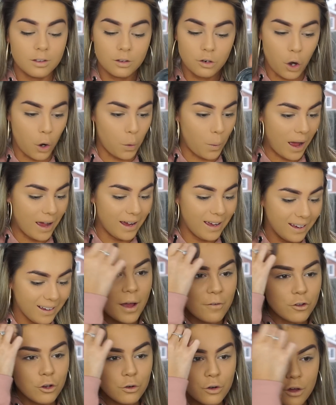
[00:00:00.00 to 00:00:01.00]
no way.
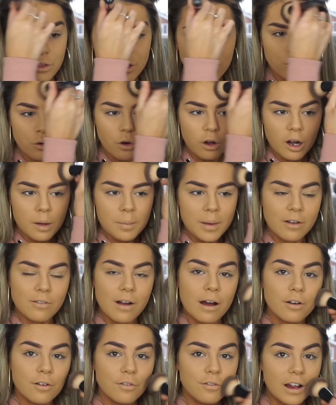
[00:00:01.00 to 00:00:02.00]
But if you know that you're not going to be
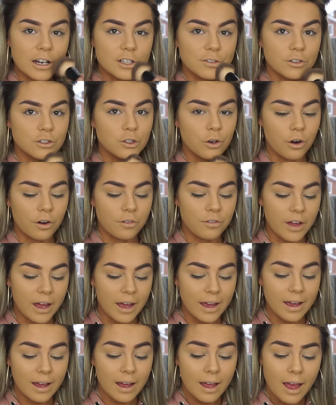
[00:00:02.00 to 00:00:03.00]
around flash
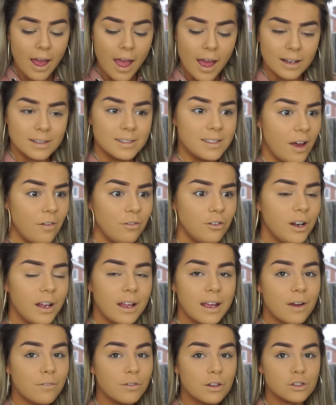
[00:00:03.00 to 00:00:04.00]
photography,
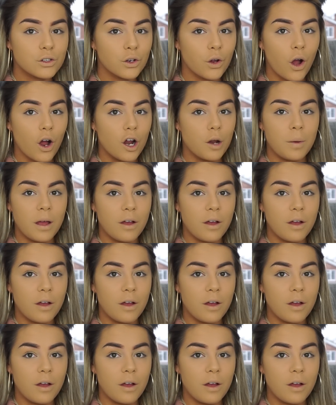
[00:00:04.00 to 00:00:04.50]
definitely give this a go.